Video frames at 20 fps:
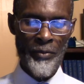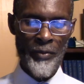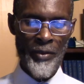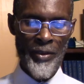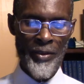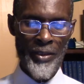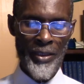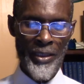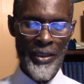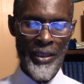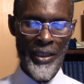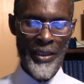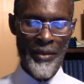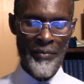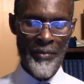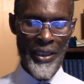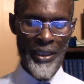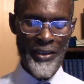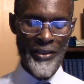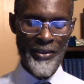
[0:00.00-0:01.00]
with the
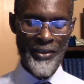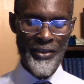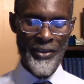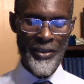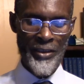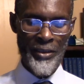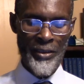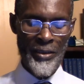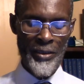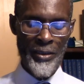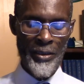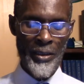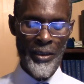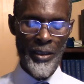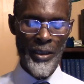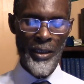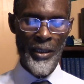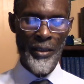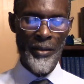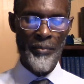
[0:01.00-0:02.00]
image,
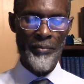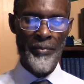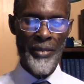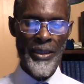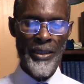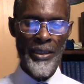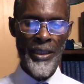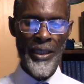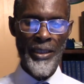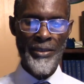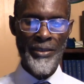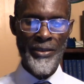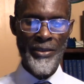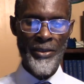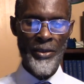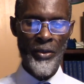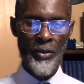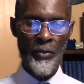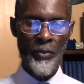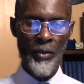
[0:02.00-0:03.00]

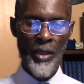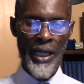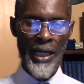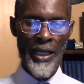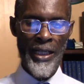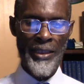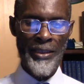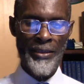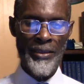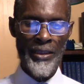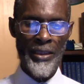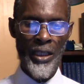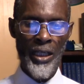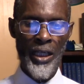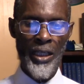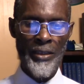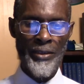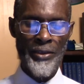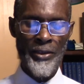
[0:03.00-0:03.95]
because why God